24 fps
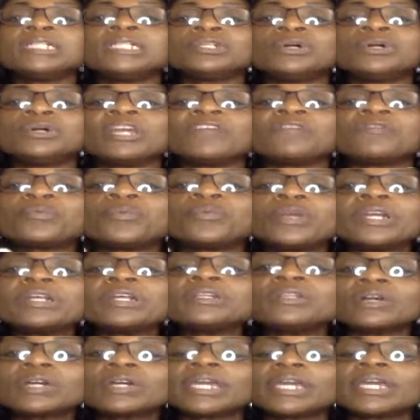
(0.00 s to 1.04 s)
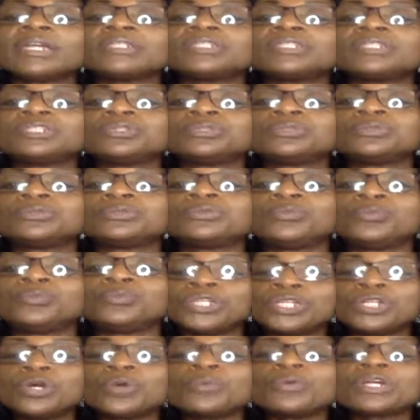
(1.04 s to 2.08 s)
So if we're looking to,
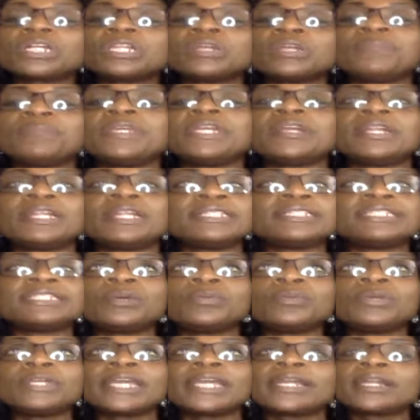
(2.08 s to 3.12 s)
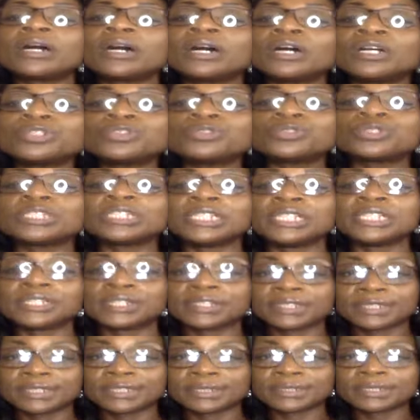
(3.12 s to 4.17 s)
we know we're going to be here, let's say we get 100
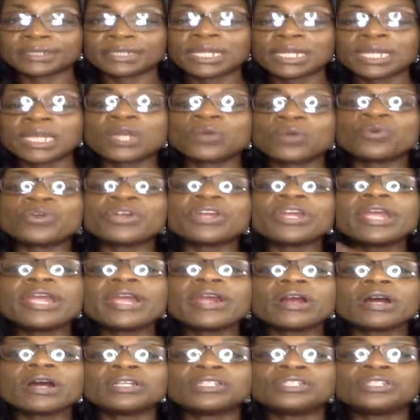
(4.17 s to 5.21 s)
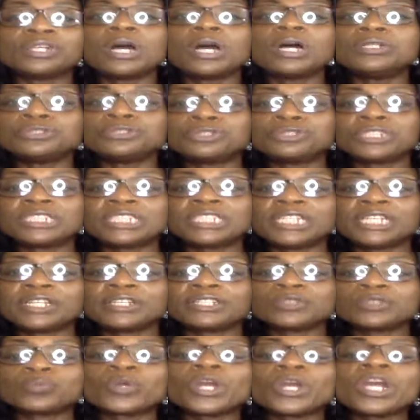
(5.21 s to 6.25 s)
years. We're here on 100
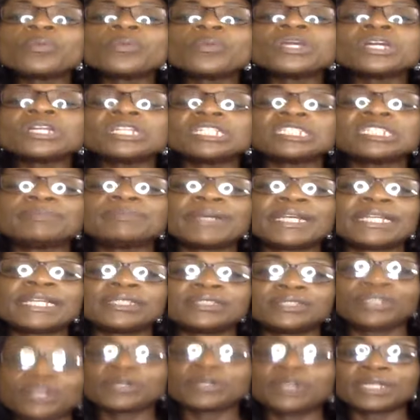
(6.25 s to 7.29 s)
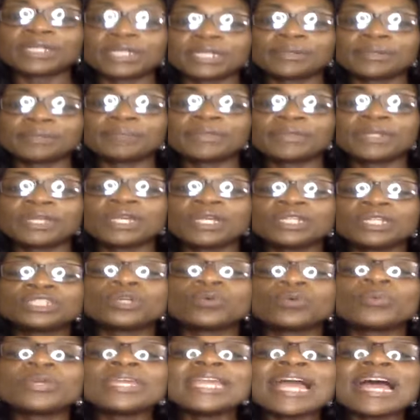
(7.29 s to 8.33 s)
years. Where are we going to spend eternity?
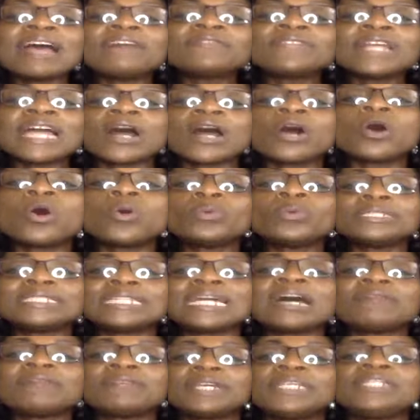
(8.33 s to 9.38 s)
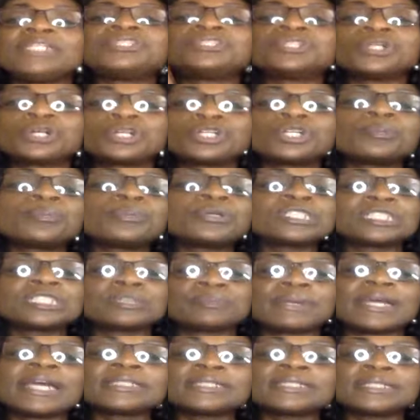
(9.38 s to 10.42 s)
So we have to always have an eternal
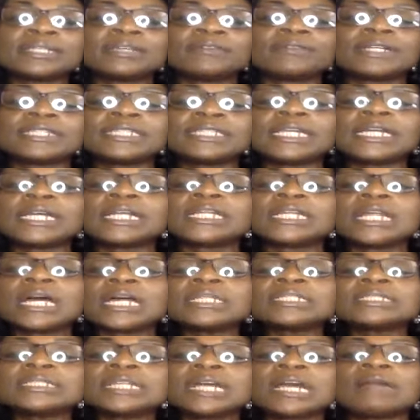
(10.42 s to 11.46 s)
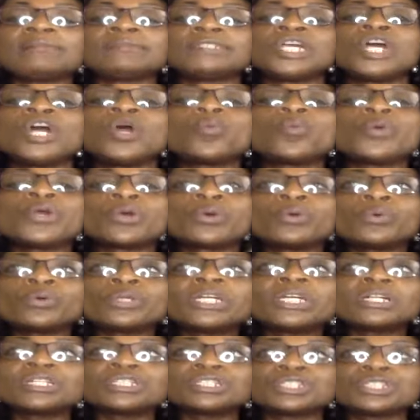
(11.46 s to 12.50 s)
perspective. I think a lot of times we're
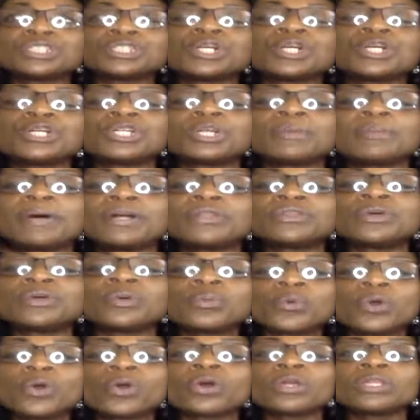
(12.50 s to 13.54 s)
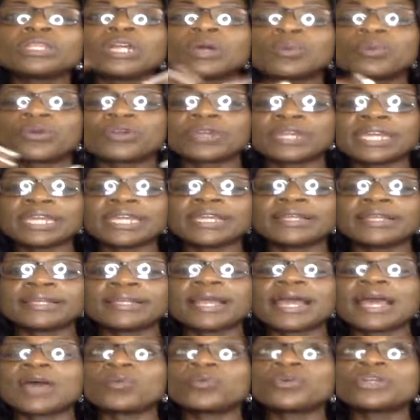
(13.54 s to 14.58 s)
only concerned about the world that we're in
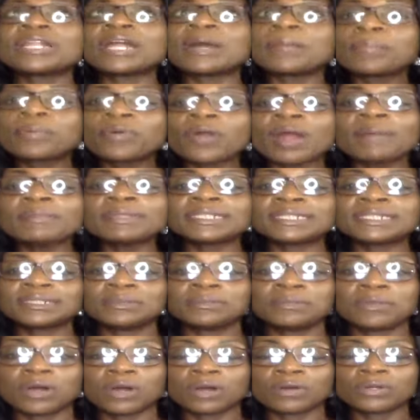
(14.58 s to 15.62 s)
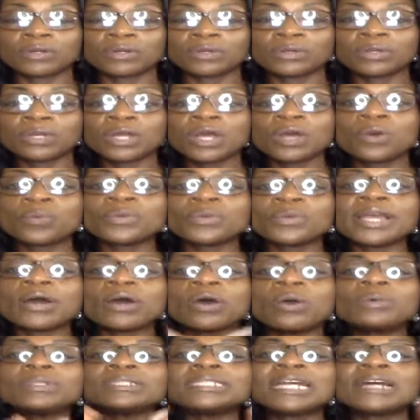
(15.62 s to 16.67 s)
and we're not promised tomorrow. We
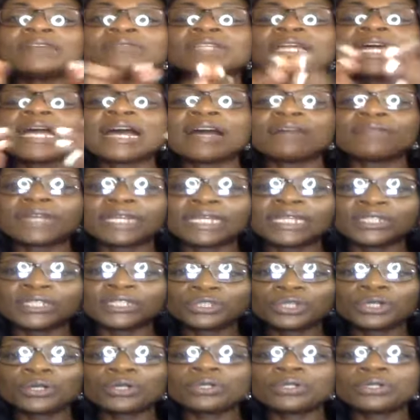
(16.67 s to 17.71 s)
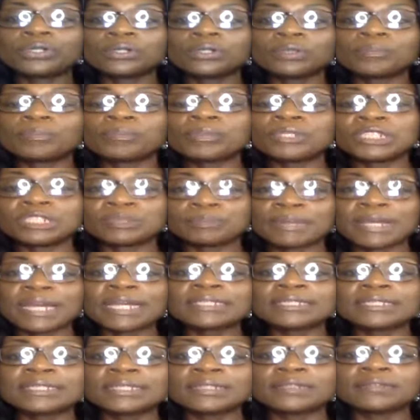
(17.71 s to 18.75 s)
always have to have an eternal
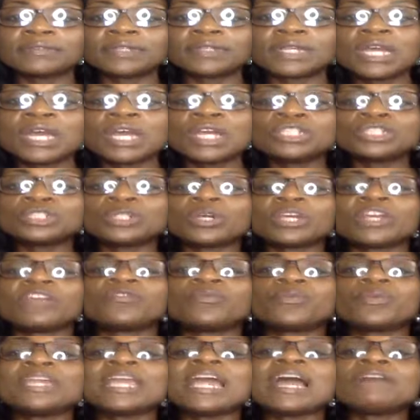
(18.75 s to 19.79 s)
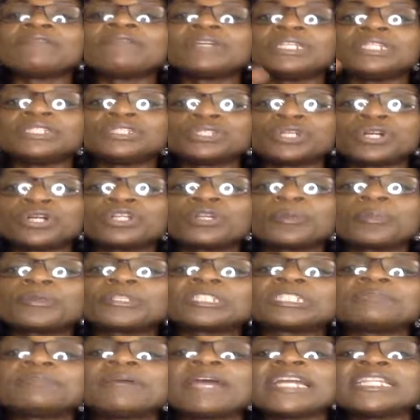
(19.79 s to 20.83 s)
perspective. So if we have an eternal
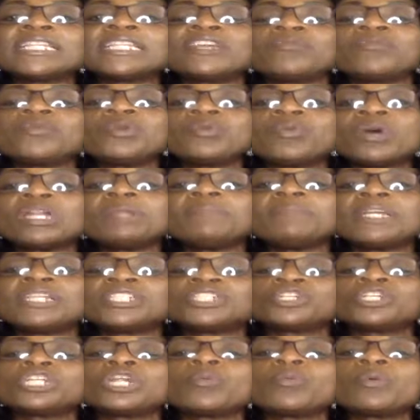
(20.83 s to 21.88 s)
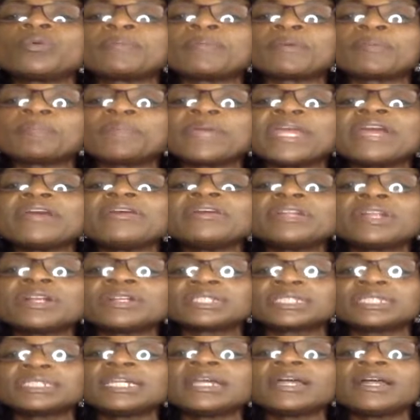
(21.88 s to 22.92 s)
perspective, we want to make sure that we're preparing
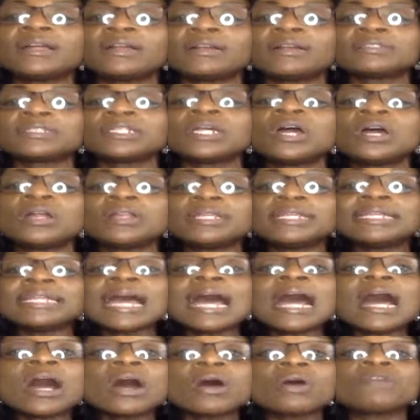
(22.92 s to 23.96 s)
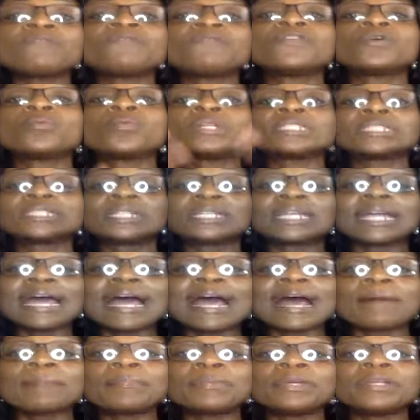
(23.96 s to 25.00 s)
ourselves now for what's going to
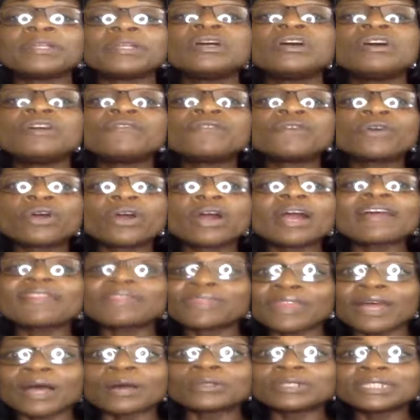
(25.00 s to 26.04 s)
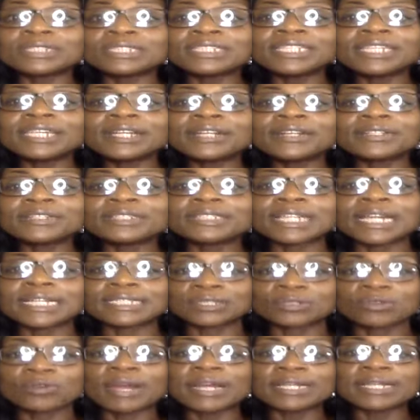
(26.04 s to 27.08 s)
happen for a thousand years,
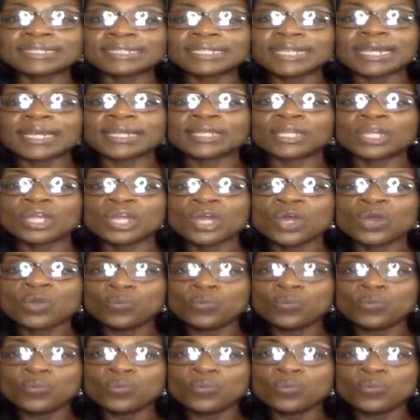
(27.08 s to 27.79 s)
as Christ said.